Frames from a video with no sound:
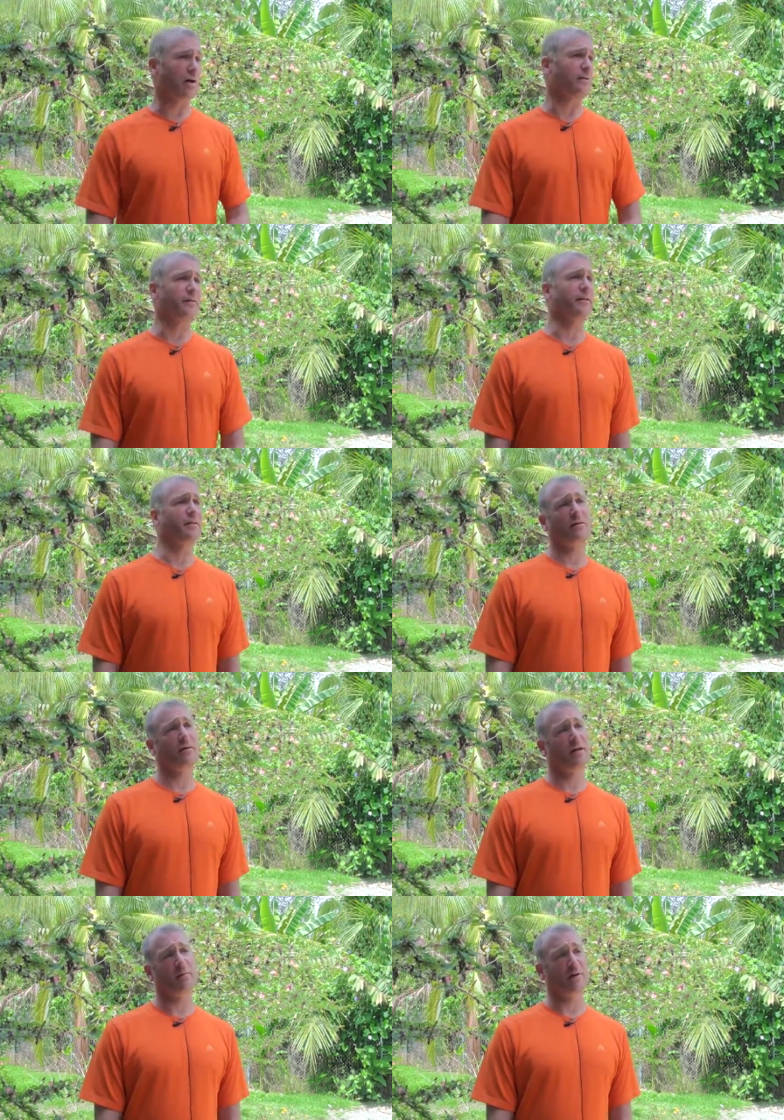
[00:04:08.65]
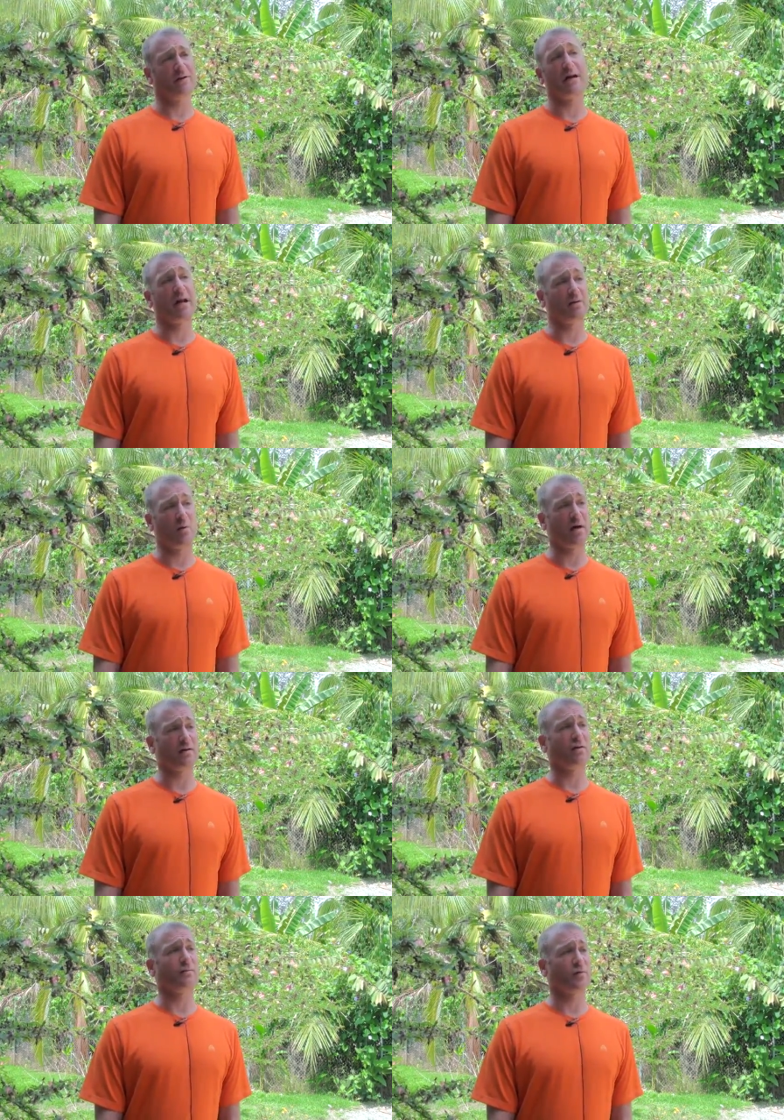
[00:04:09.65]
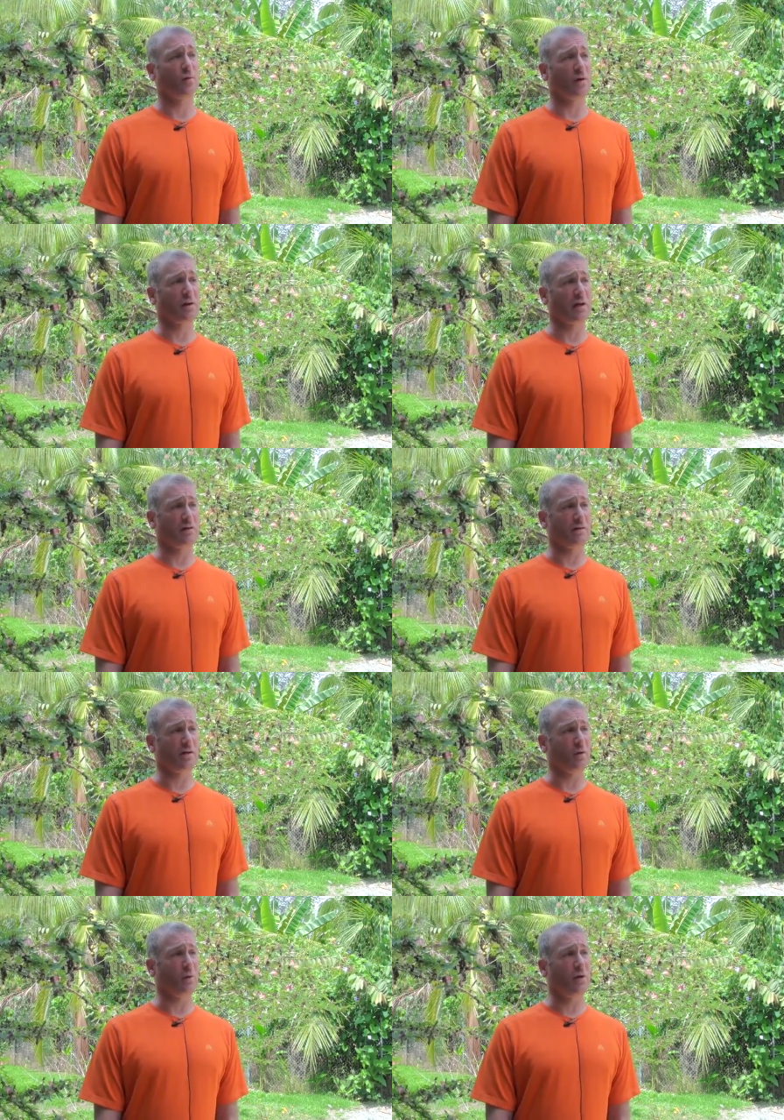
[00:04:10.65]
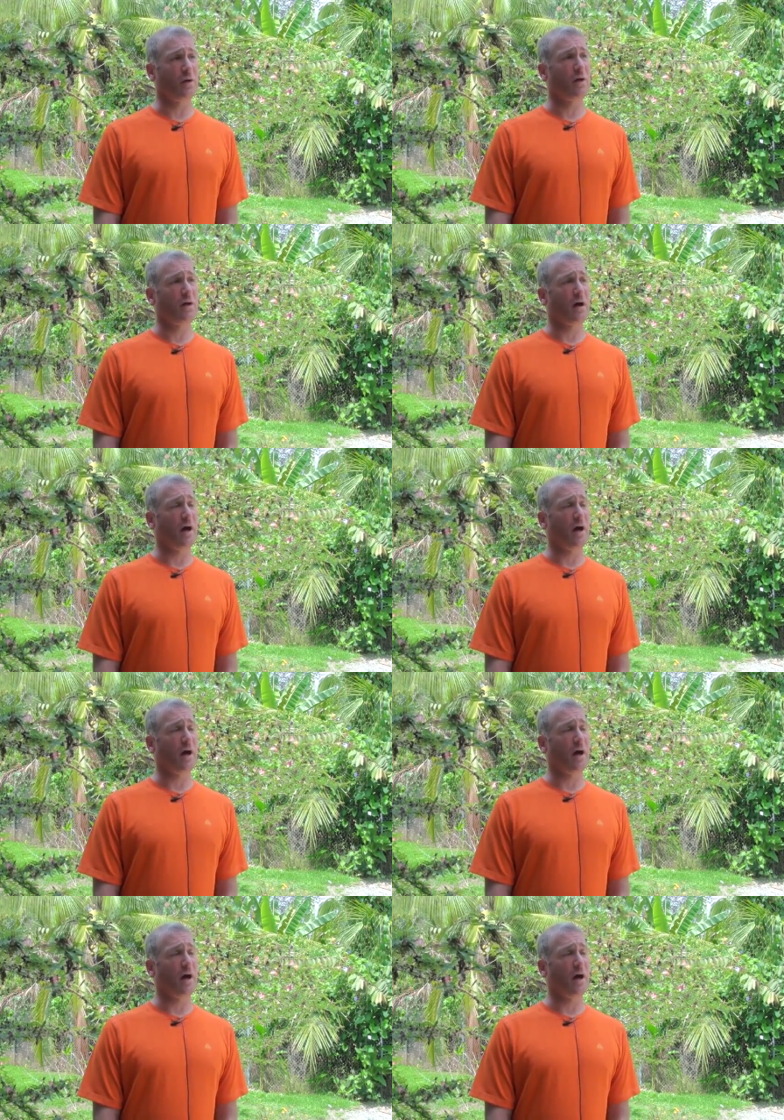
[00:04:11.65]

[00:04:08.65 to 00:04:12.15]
I don't think they're inhibited in any way in terms of what they could do mm.